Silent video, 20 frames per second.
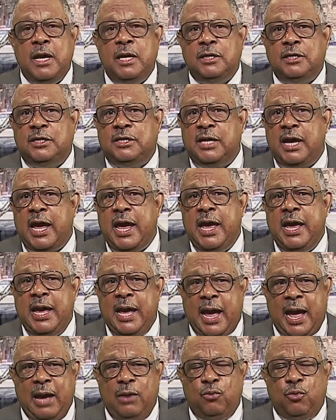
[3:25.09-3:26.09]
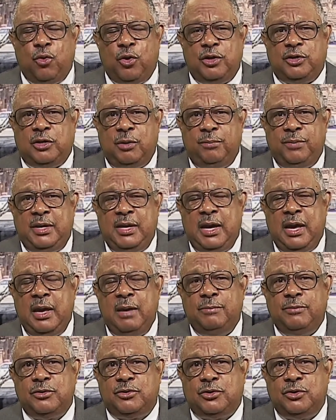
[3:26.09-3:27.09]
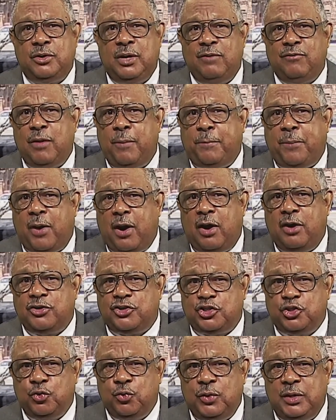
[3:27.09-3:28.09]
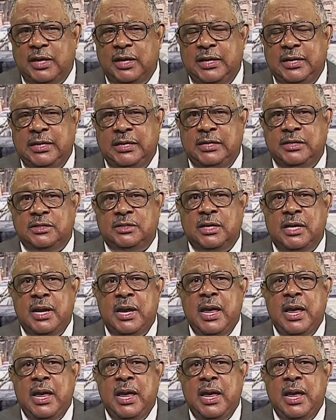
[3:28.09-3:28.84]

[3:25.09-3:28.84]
today I want to be able to give a partial release.